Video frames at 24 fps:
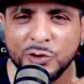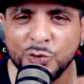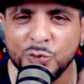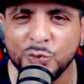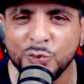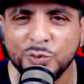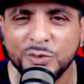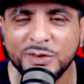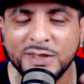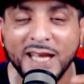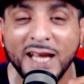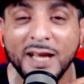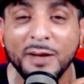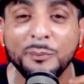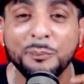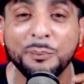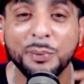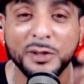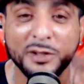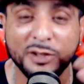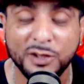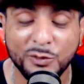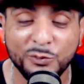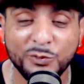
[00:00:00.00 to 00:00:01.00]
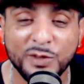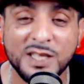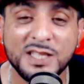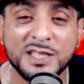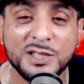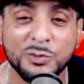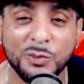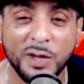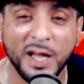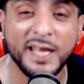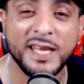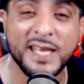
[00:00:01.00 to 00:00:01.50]
You that but the
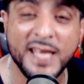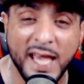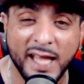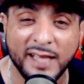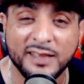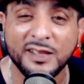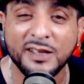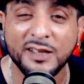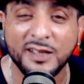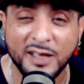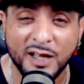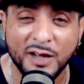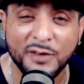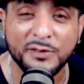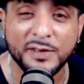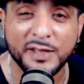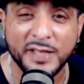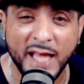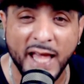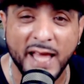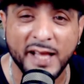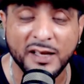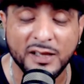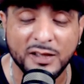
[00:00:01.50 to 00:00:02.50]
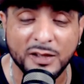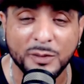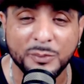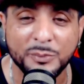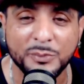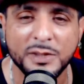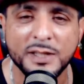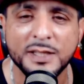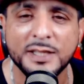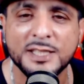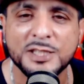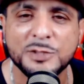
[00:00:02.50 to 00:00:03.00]
reason why he had to cover that
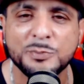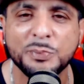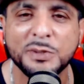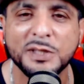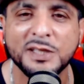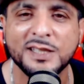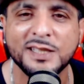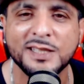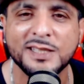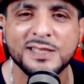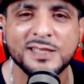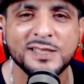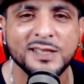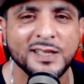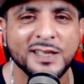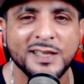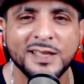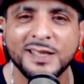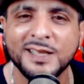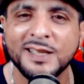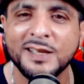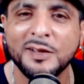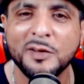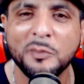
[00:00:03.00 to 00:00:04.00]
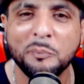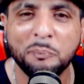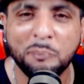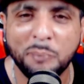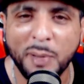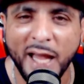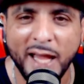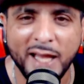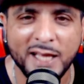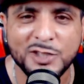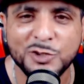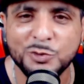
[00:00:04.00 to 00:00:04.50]
up is because
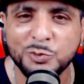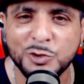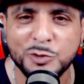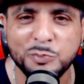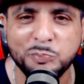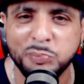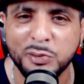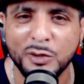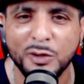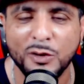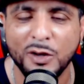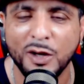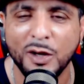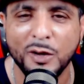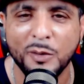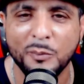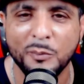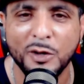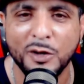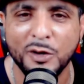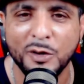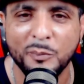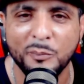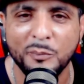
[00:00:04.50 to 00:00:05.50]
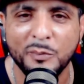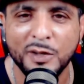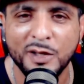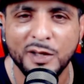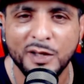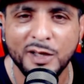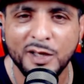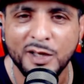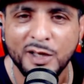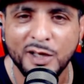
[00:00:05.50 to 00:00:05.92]
Banks was blow um um